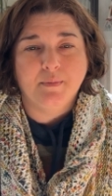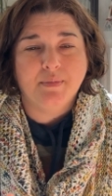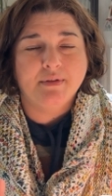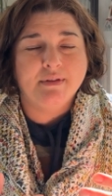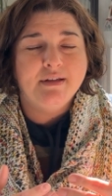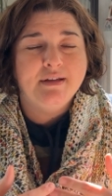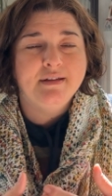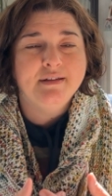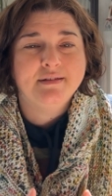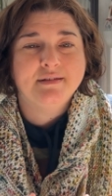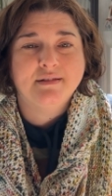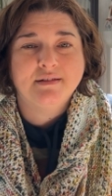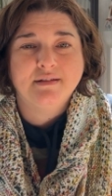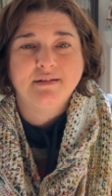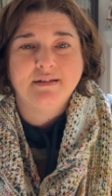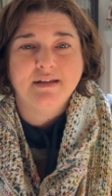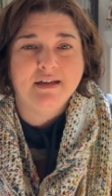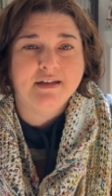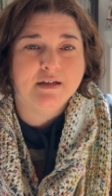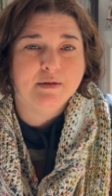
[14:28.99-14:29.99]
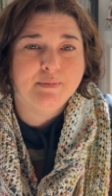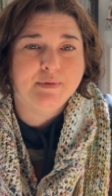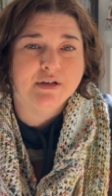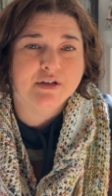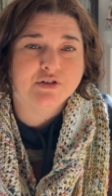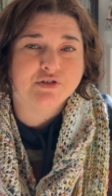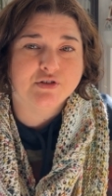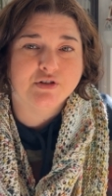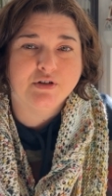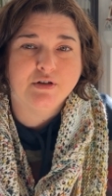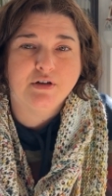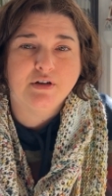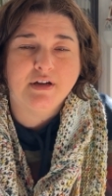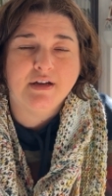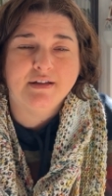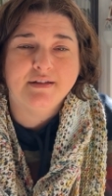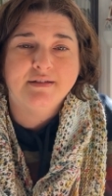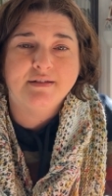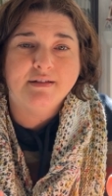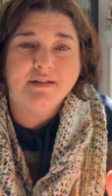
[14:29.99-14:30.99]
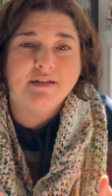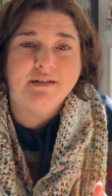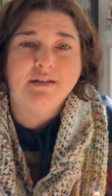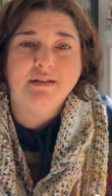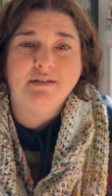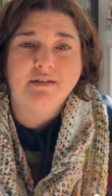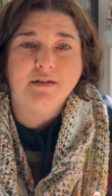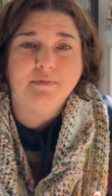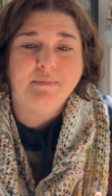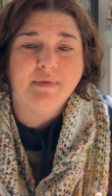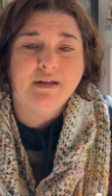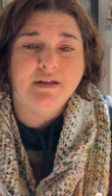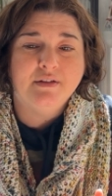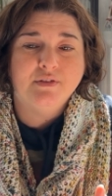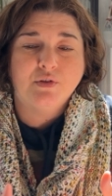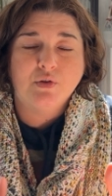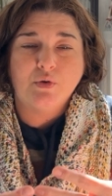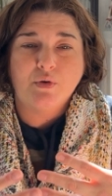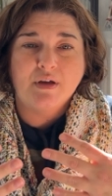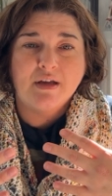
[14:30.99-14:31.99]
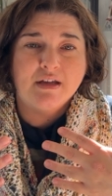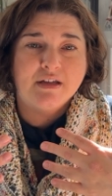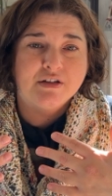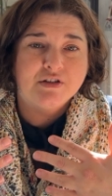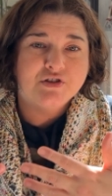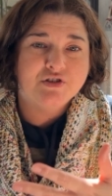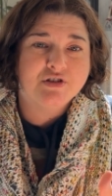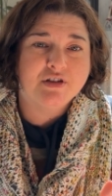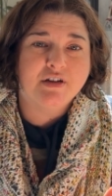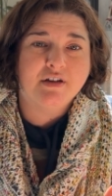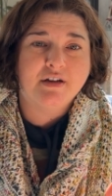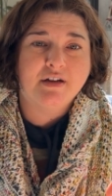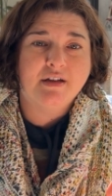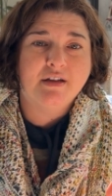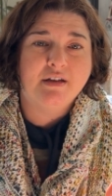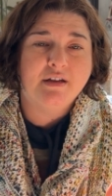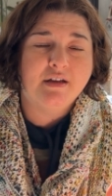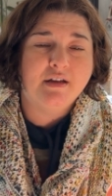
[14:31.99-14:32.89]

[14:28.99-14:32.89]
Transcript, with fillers: please take a picture and send it to me so I can share it